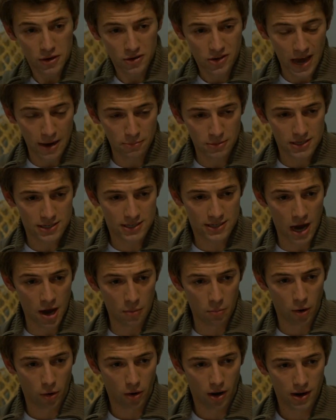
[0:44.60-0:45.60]
why you came to
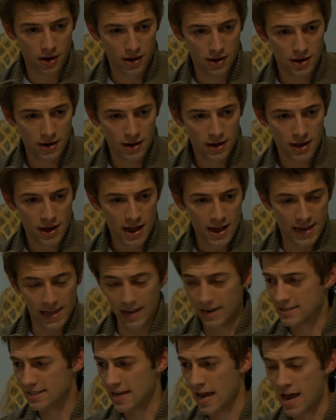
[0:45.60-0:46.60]
Samoa.
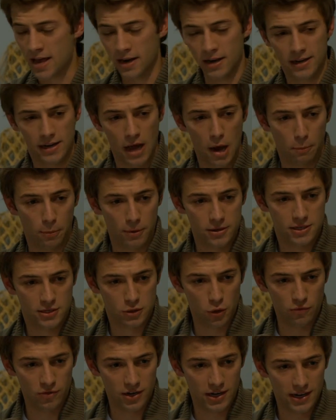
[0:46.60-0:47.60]
Get a tan, a couple of
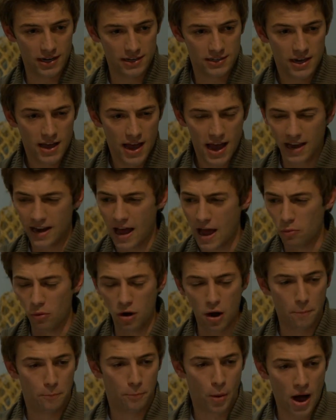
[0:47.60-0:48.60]
souvenirs, and hey,
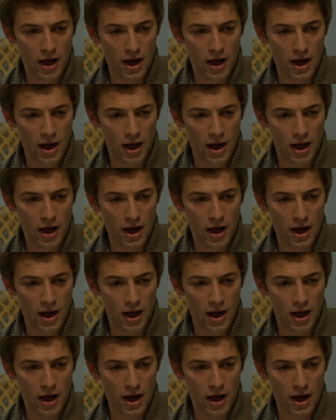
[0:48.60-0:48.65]
want to